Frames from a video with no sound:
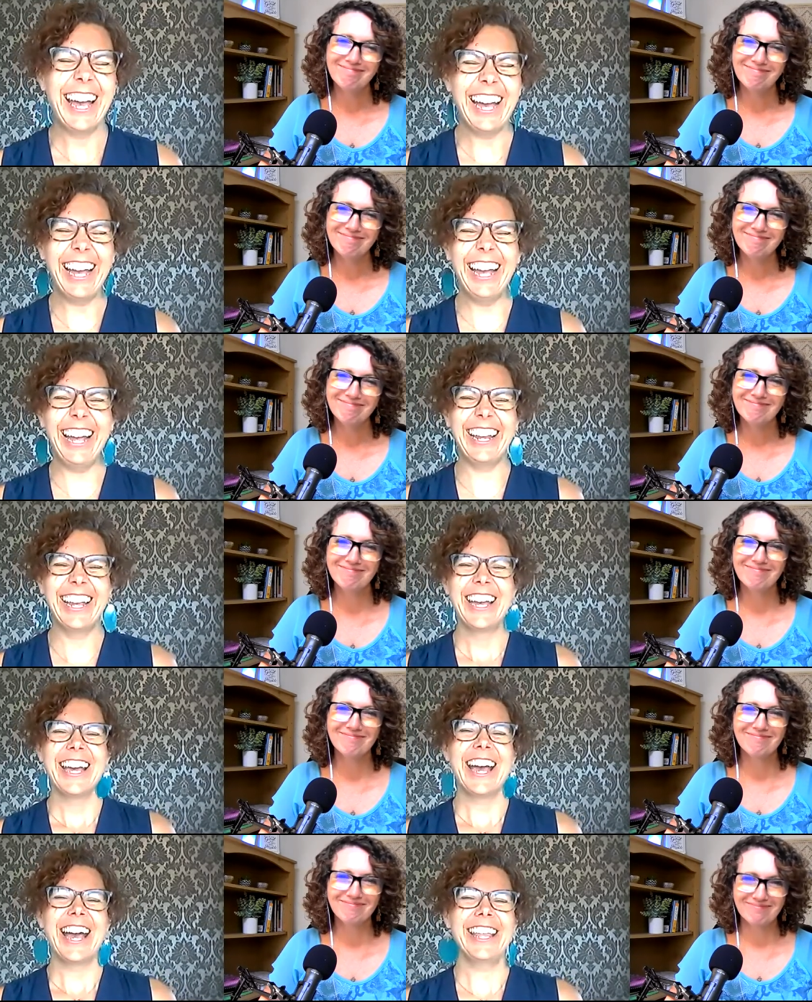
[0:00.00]
Speaker 1: i
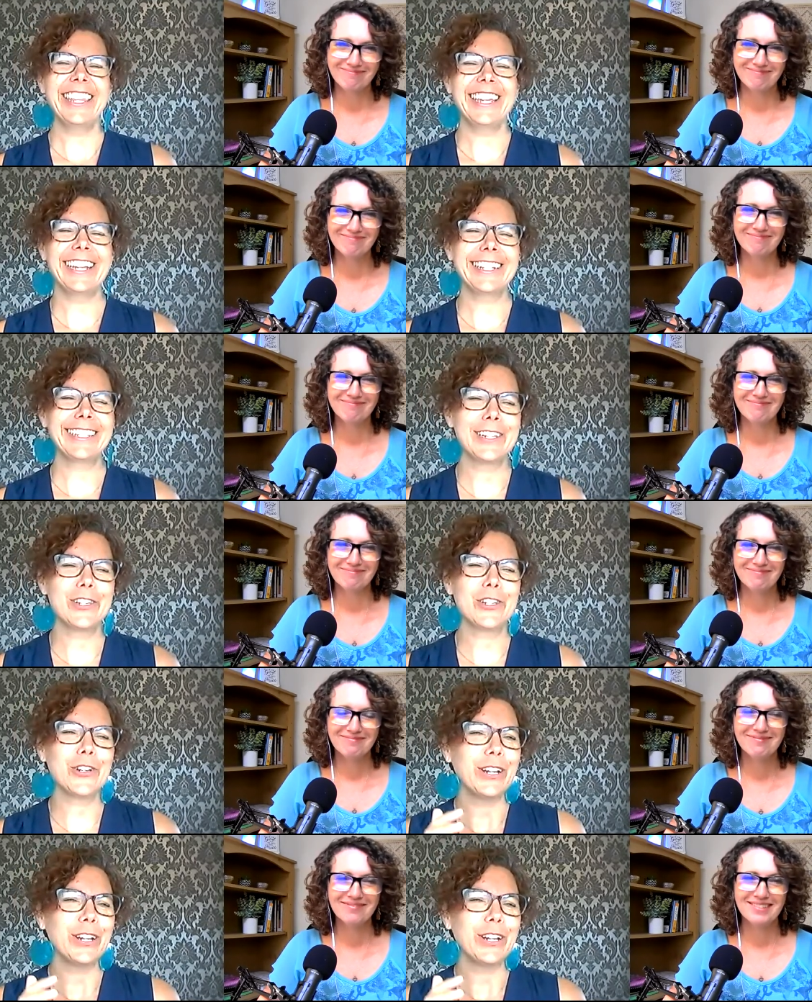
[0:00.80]
i think it's a
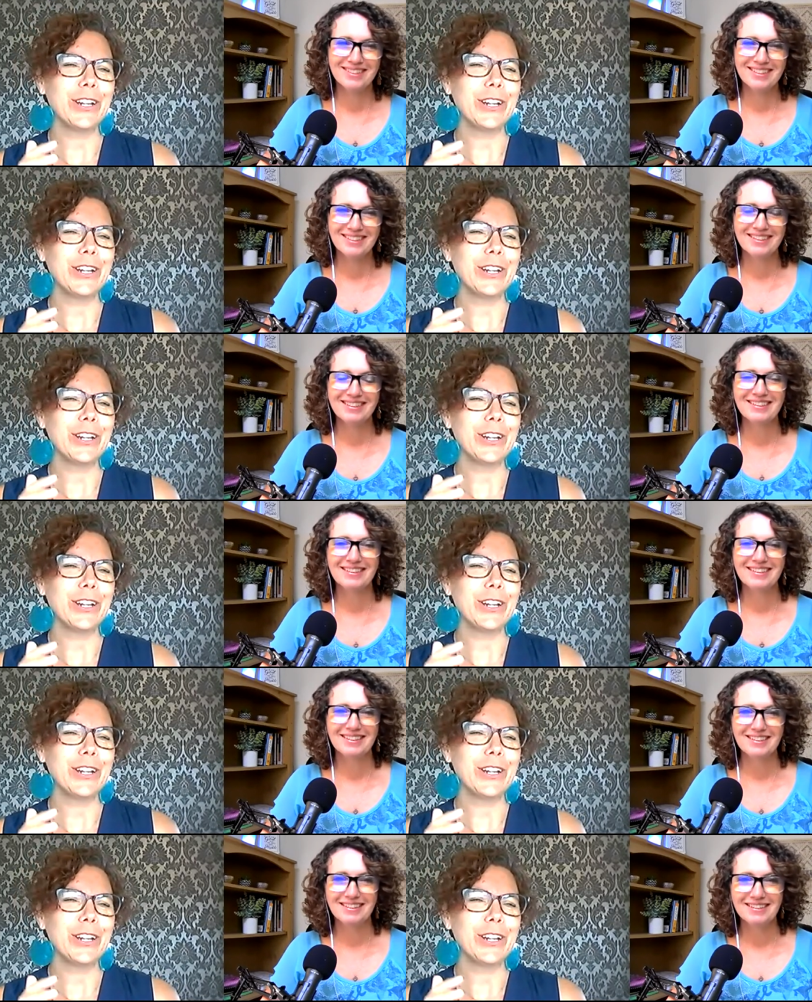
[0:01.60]
journey
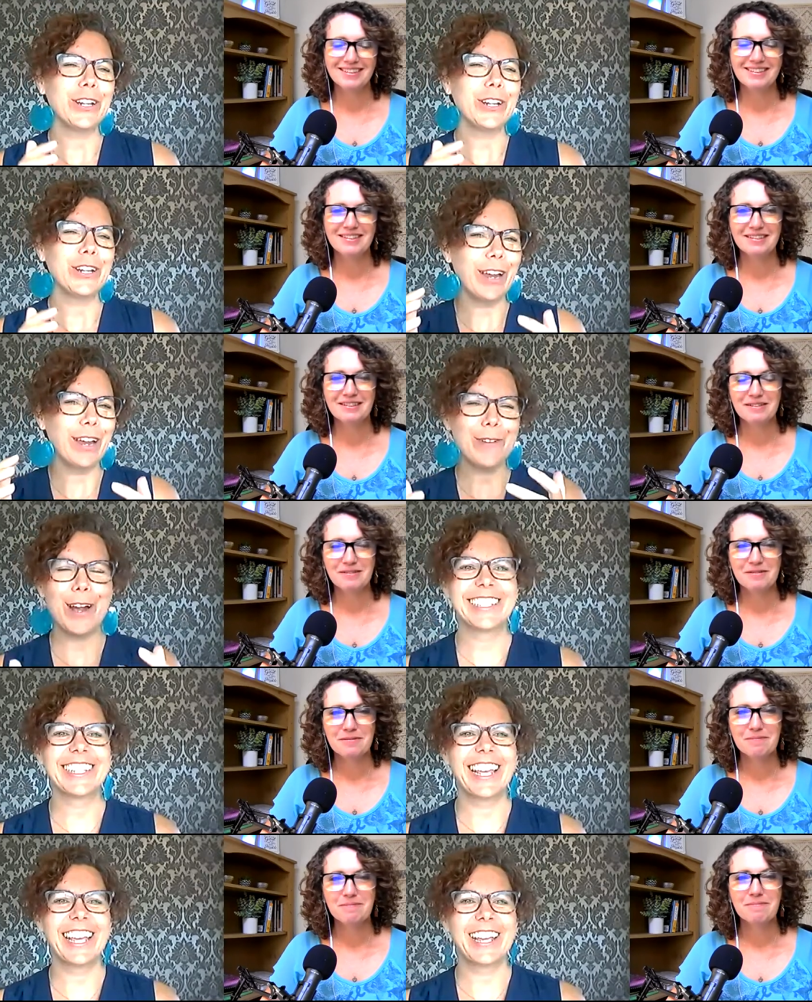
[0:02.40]
right
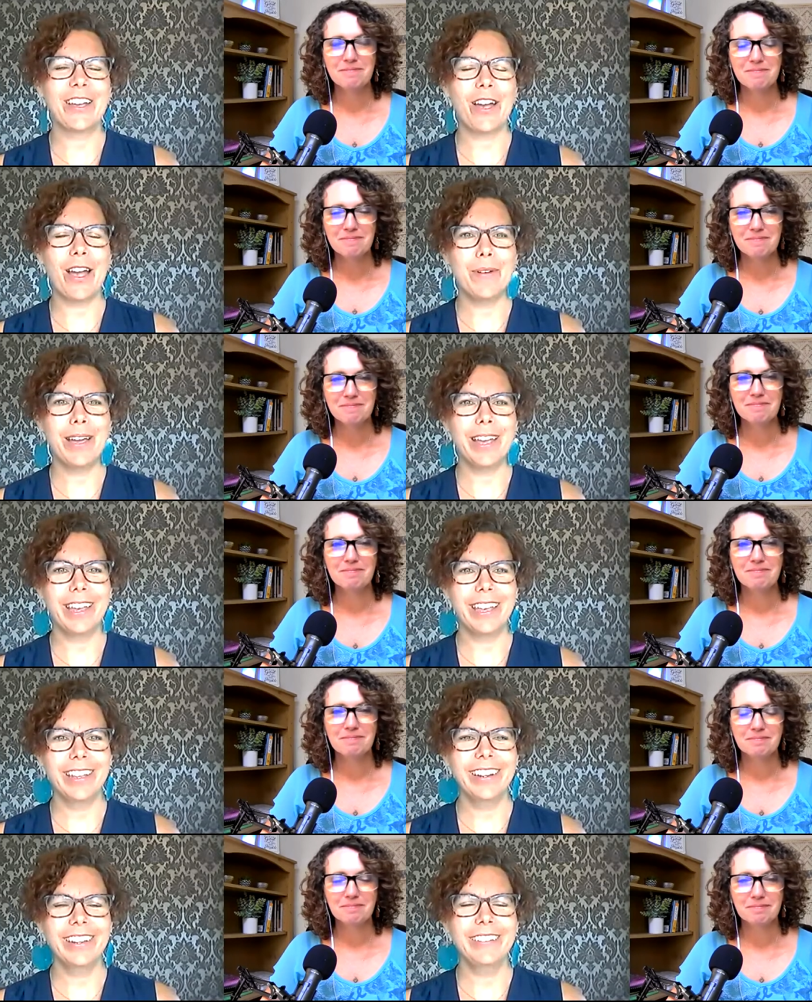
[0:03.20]
we're always on
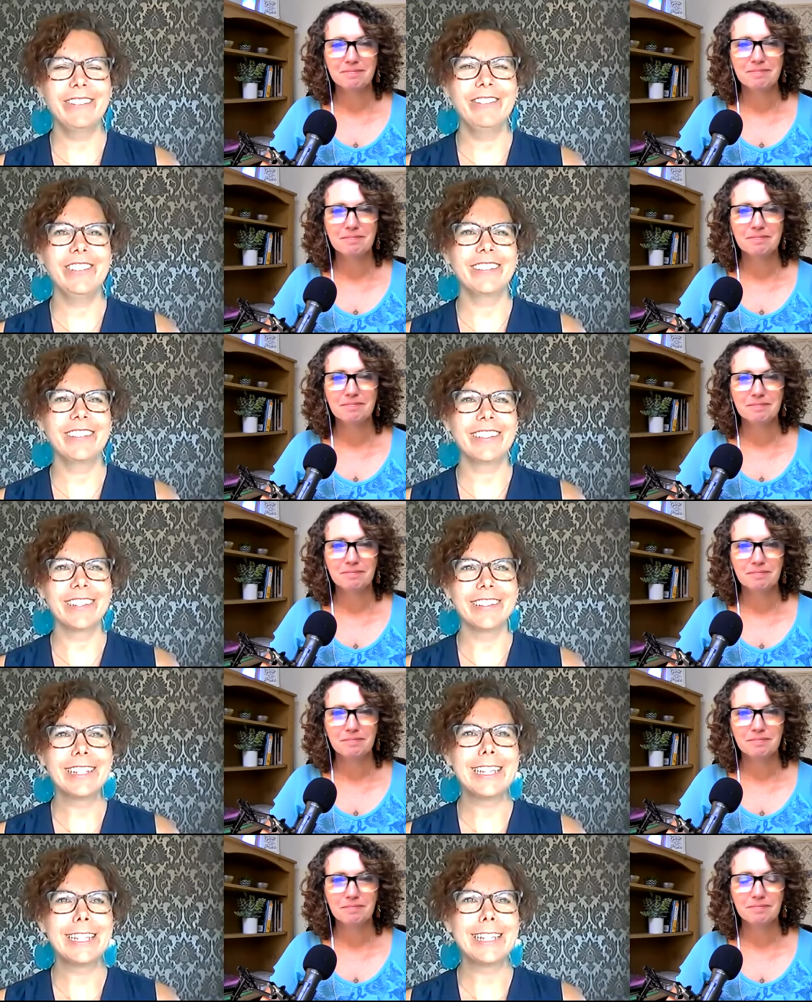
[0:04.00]
just like am i gonna
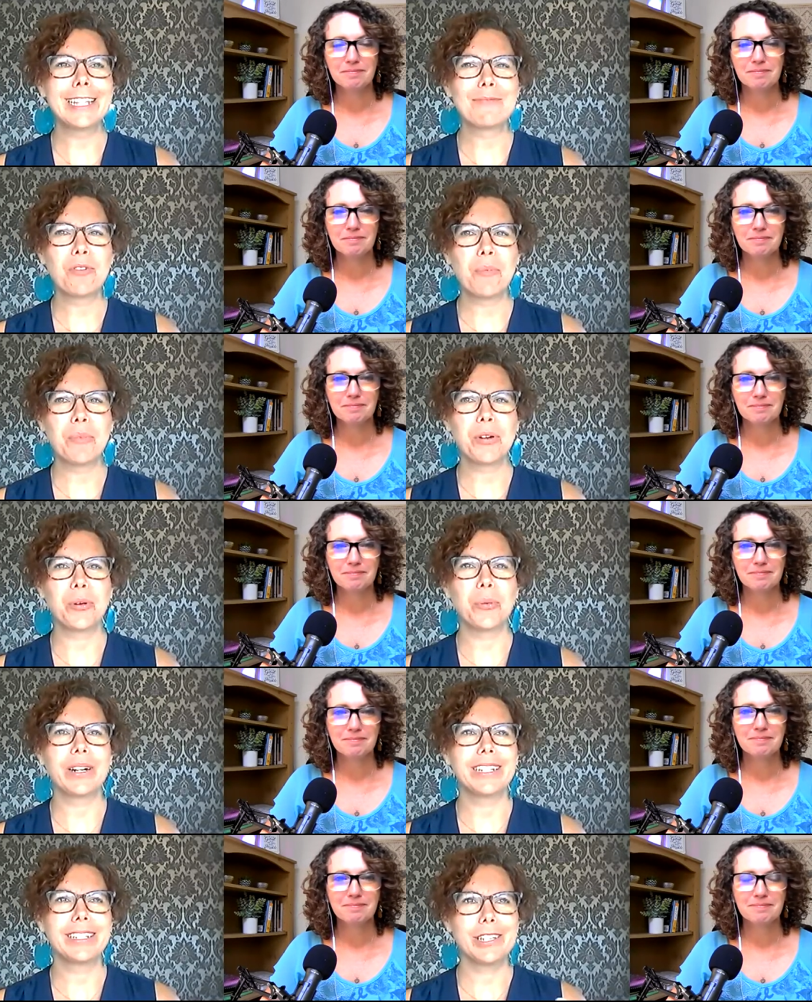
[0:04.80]
feel guilty in this moment
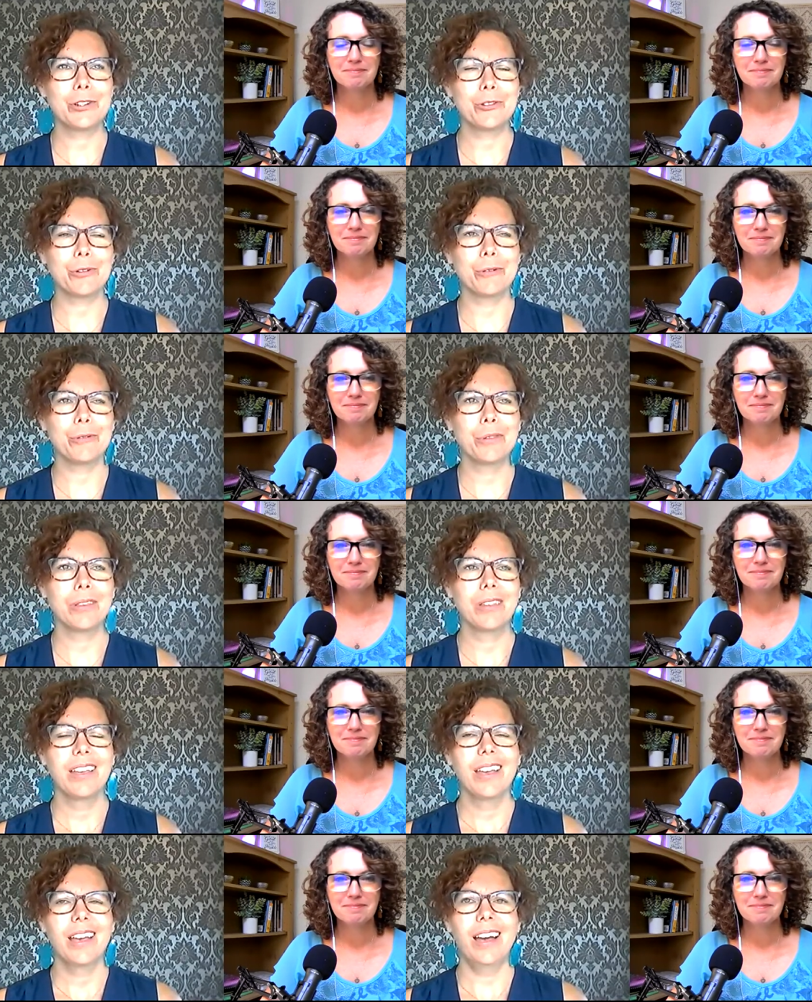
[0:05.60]
or what is the truth
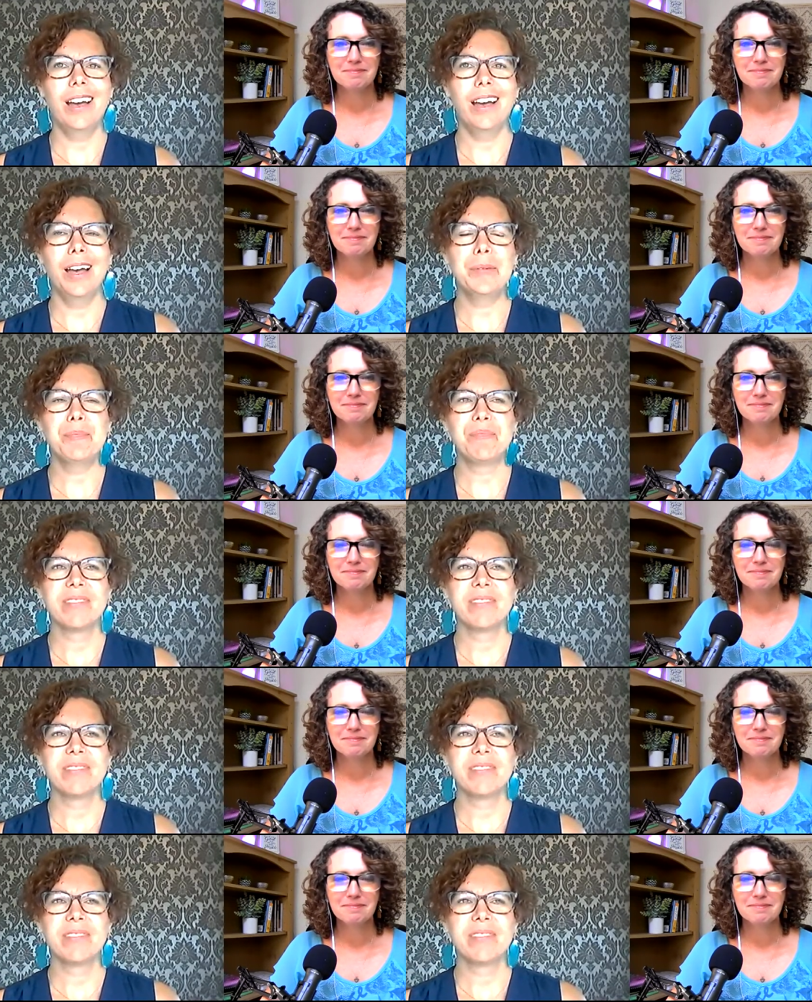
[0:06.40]
um,